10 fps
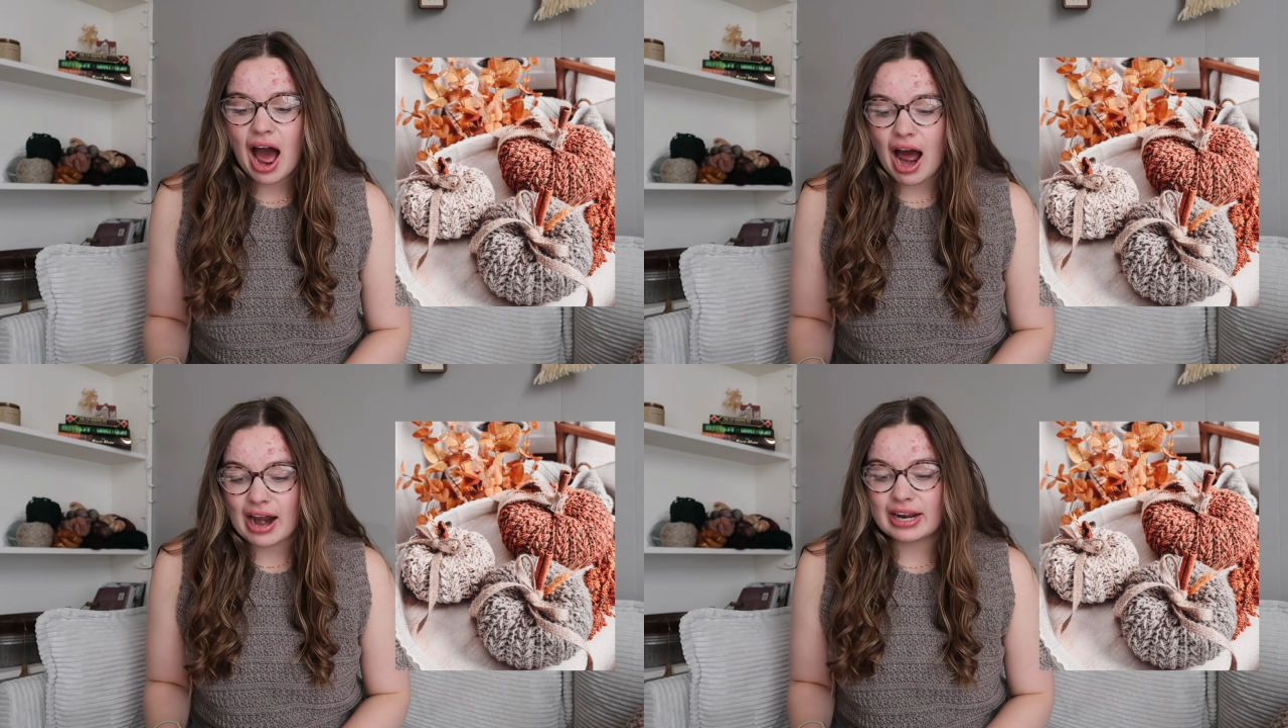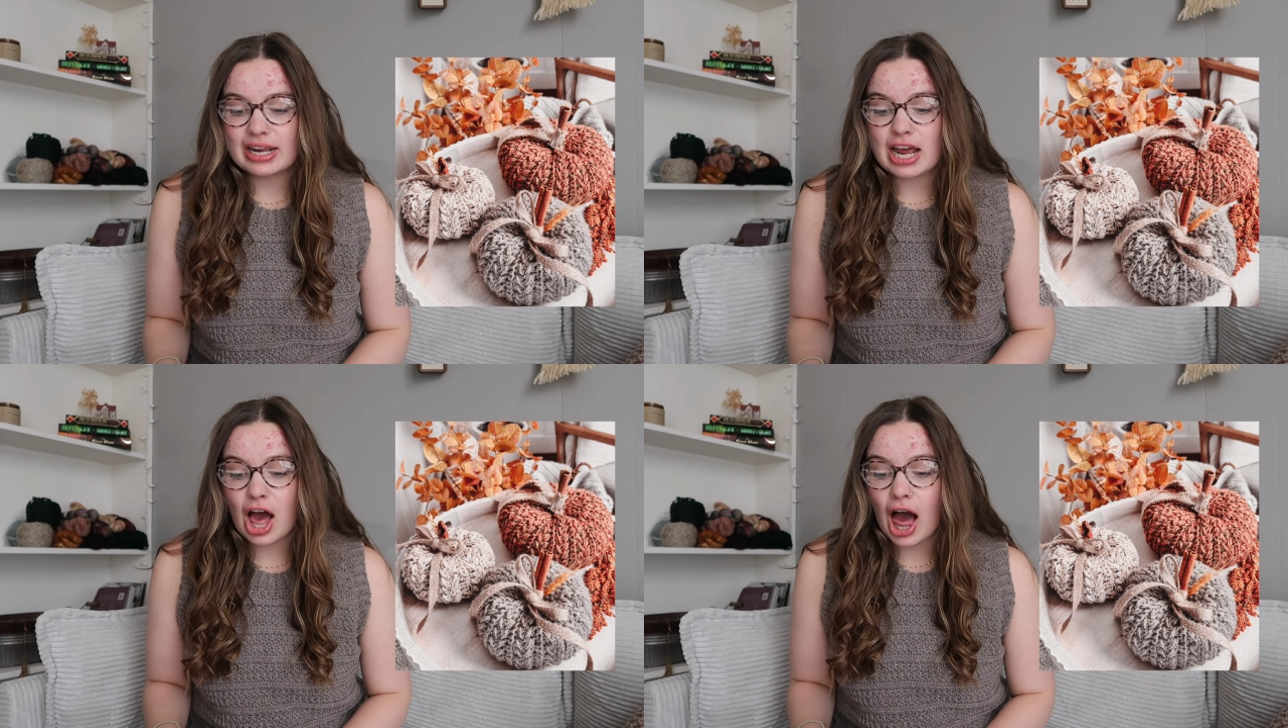
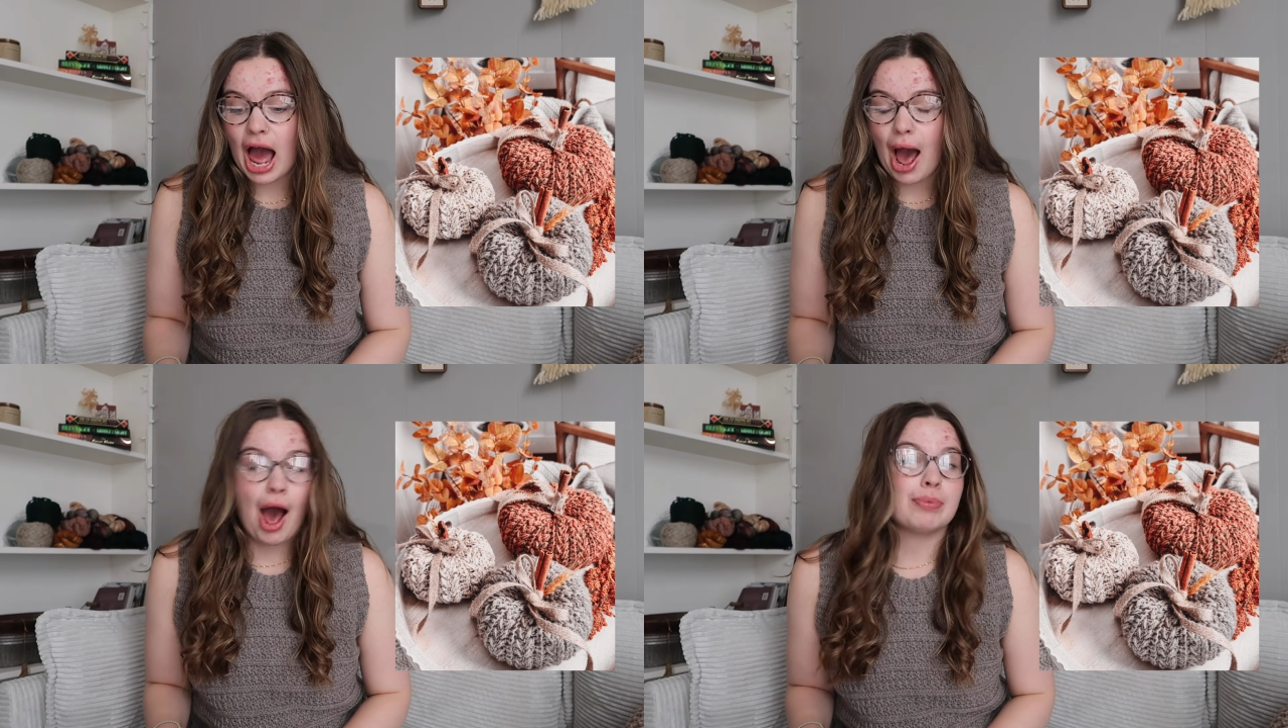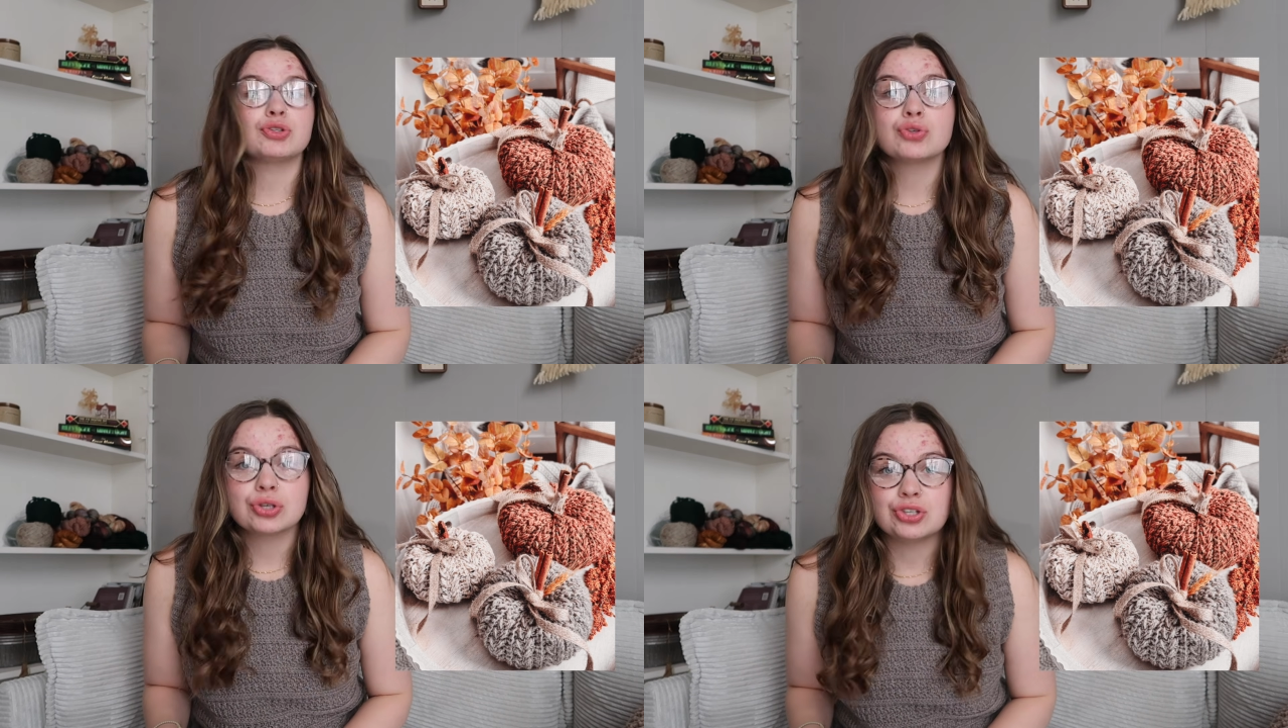I
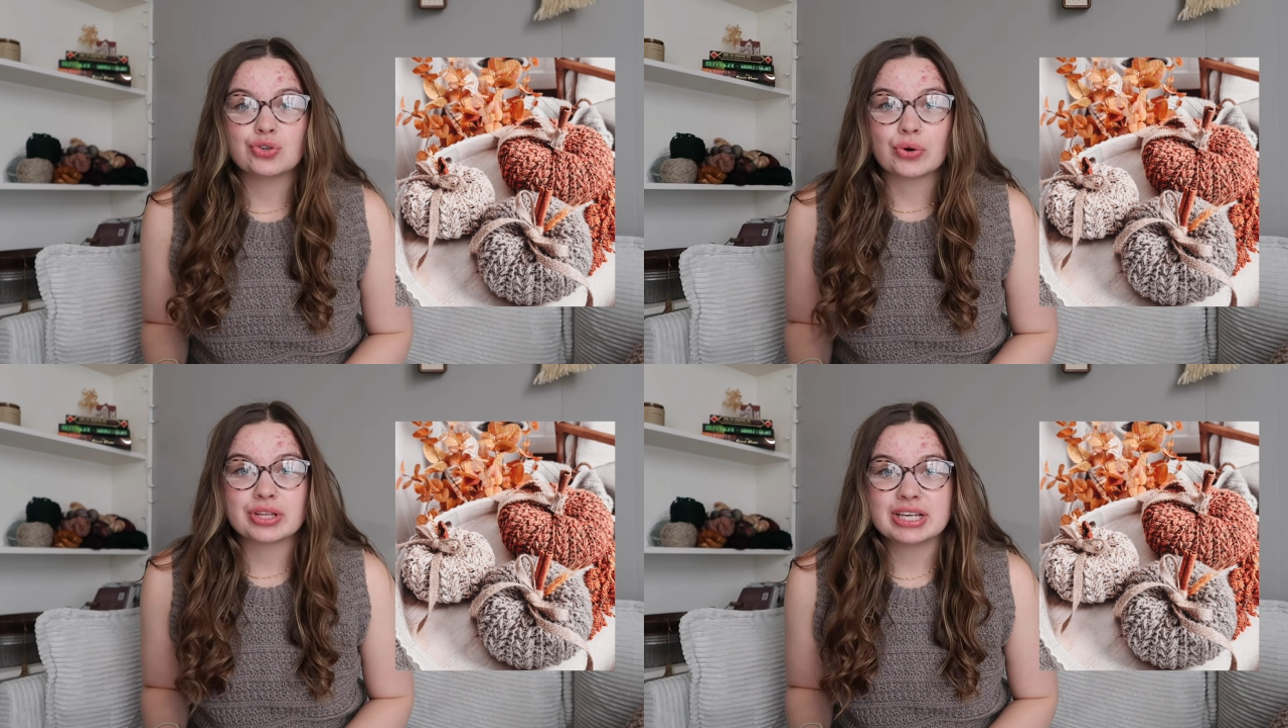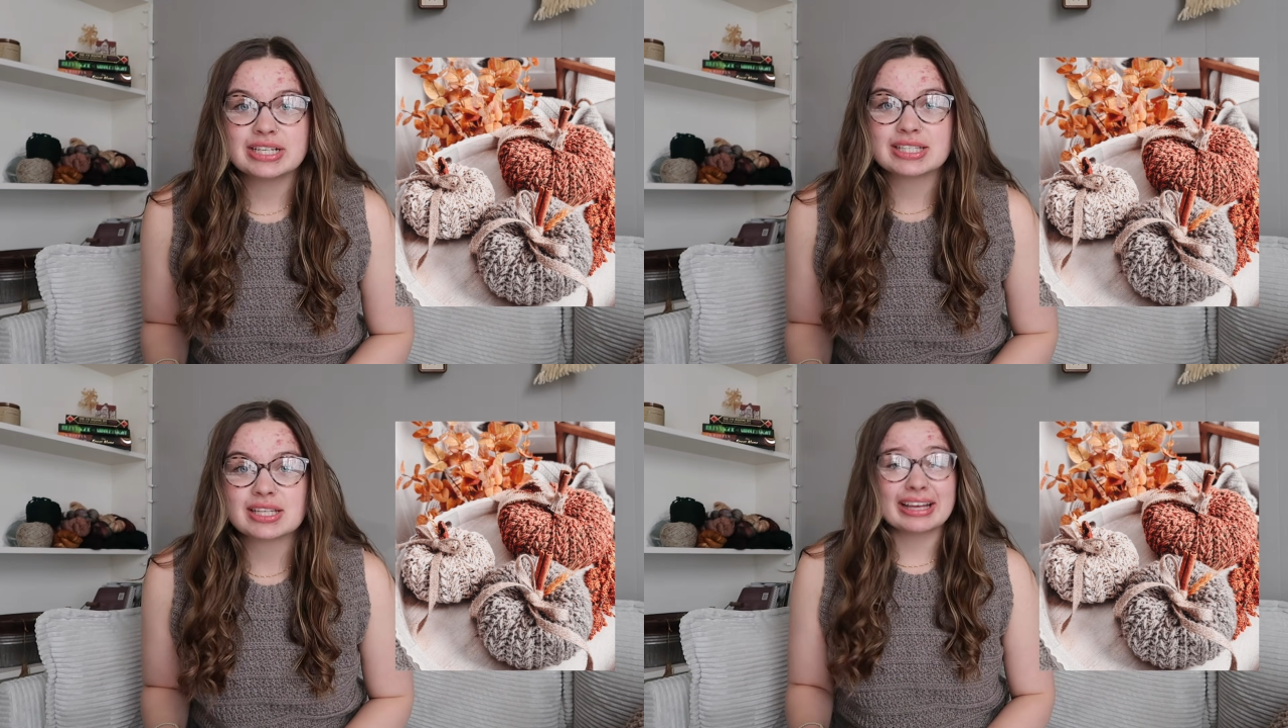absolutely adore these.